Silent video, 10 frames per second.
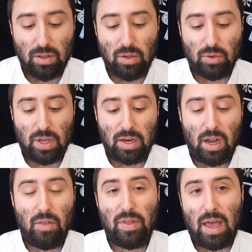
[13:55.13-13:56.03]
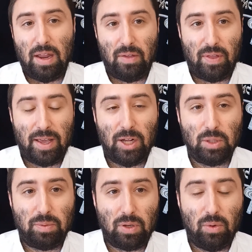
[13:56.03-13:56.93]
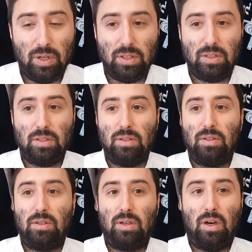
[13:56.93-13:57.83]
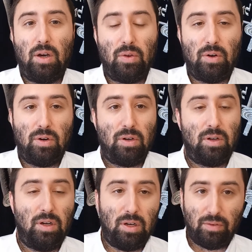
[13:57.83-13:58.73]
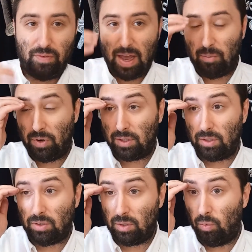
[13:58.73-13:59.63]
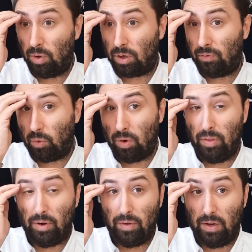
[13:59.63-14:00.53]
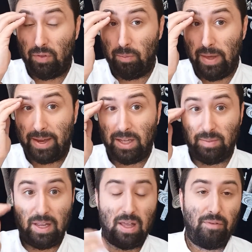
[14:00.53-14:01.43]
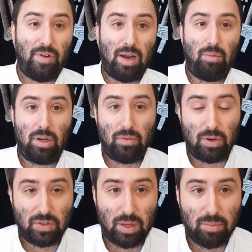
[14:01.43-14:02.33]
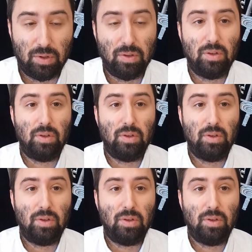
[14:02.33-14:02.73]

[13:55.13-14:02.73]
use anything else because other fabrics only work for their, if the beged is made out of fabric, for example,